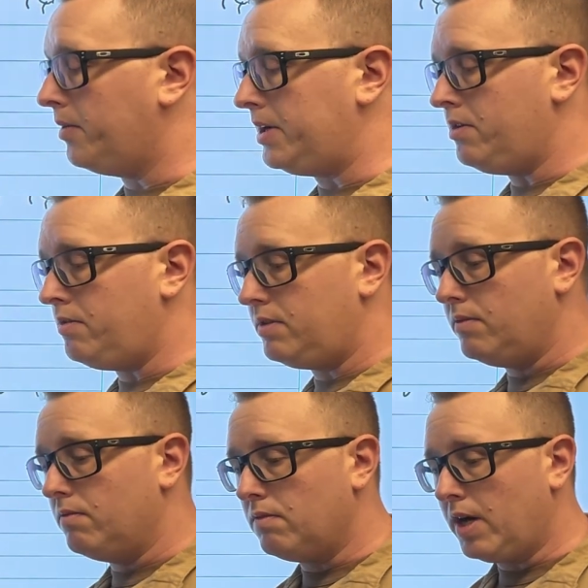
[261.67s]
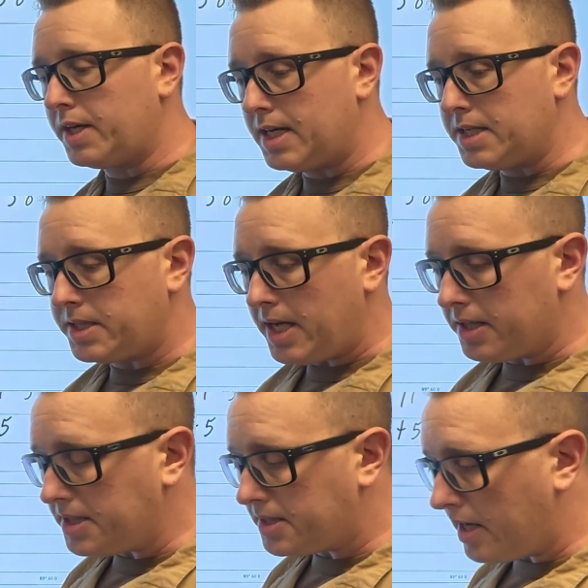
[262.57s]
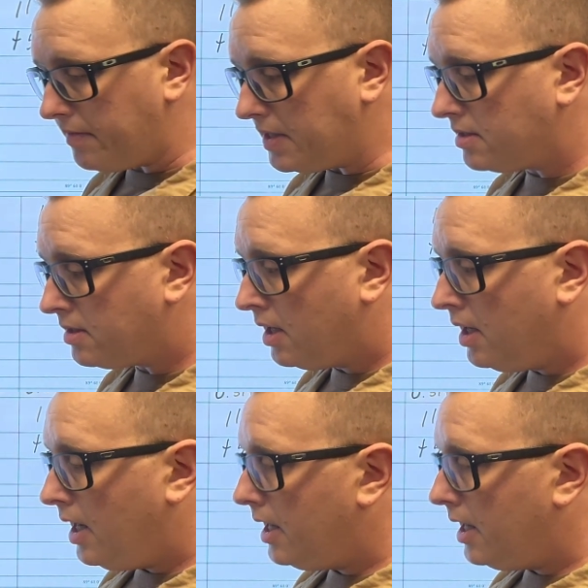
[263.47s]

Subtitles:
Now we do recognize daylight savings.